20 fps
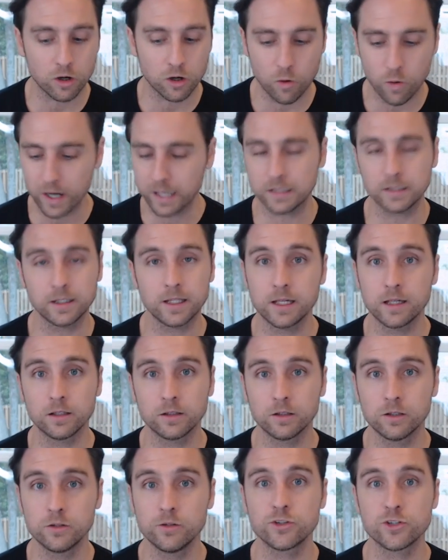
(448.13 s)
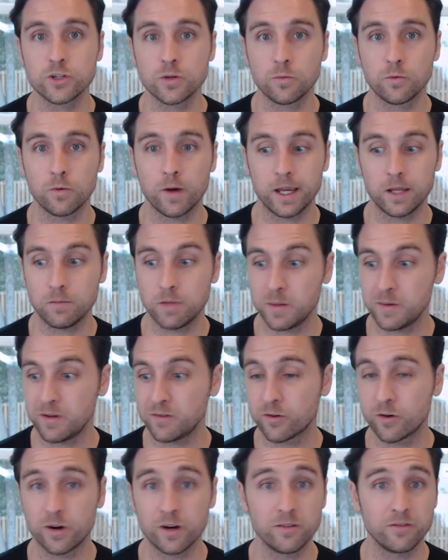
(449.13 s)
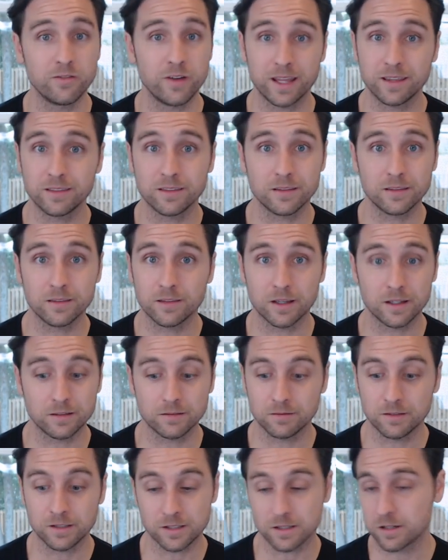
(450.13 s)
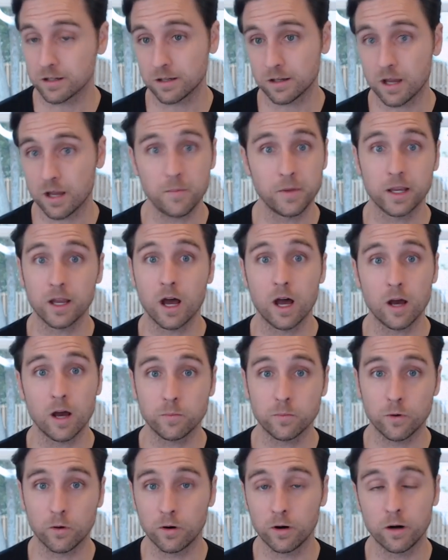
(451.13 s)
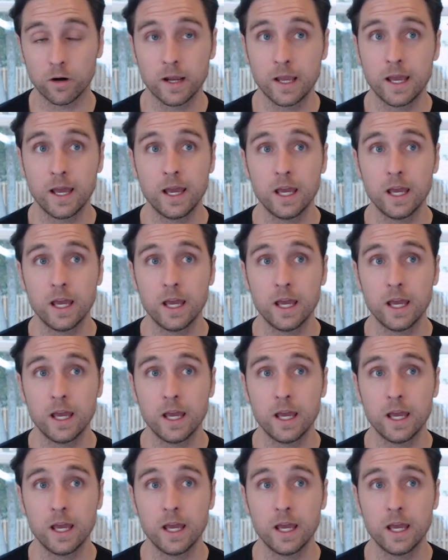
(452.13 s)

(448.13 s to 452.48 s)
quickly lose some weight, maybe for an event that is coming up, or